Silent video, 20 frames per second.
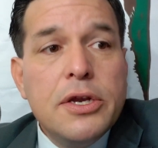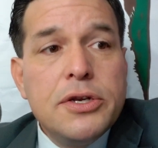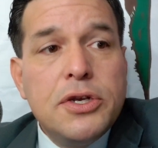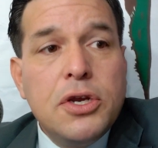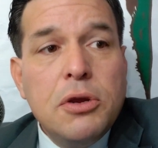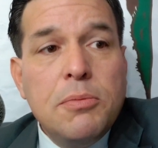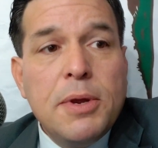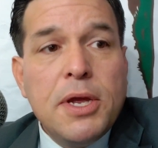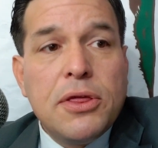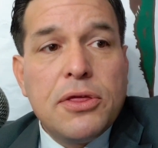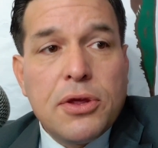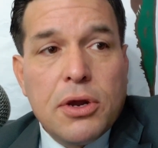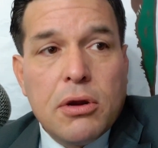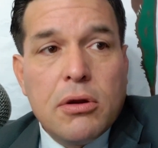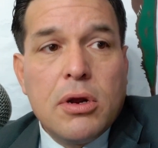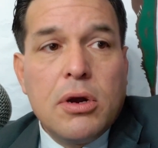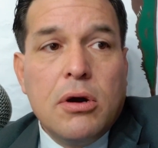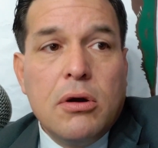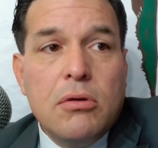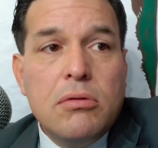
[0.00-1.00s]
To be
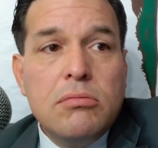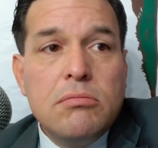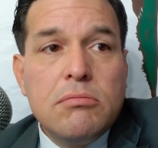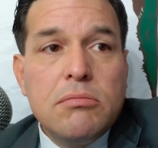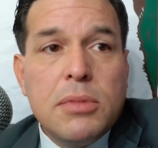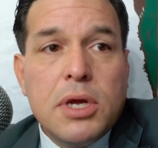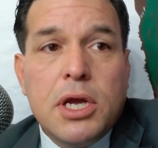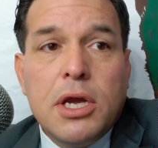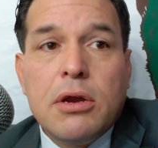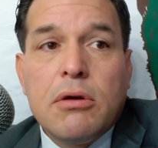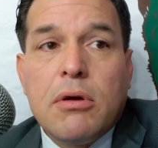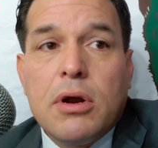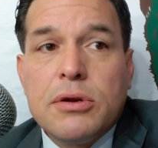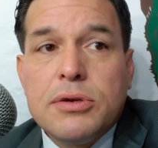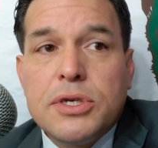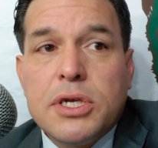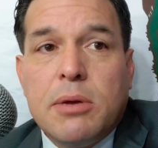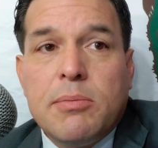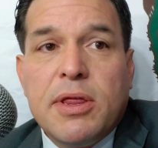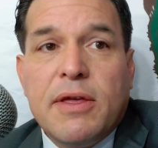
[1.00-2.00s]
thorough, here are
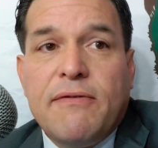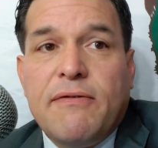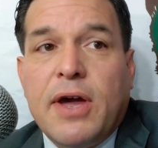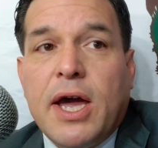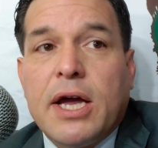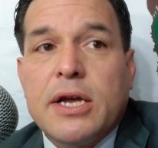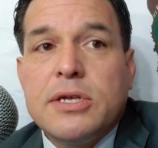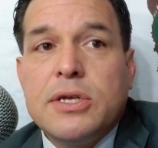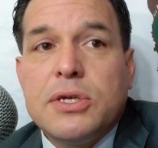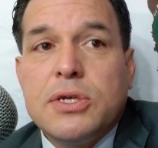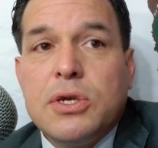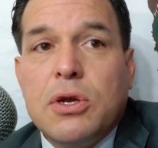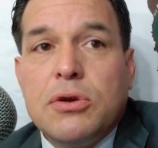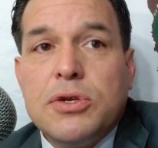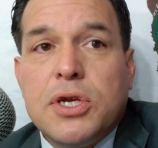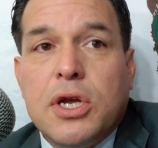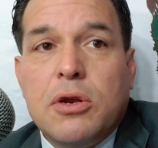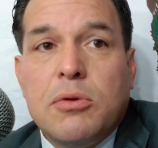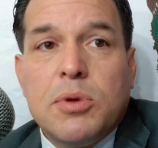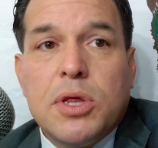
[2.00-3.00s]
some of the facts
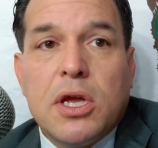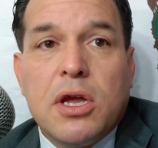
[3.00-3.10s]
associated with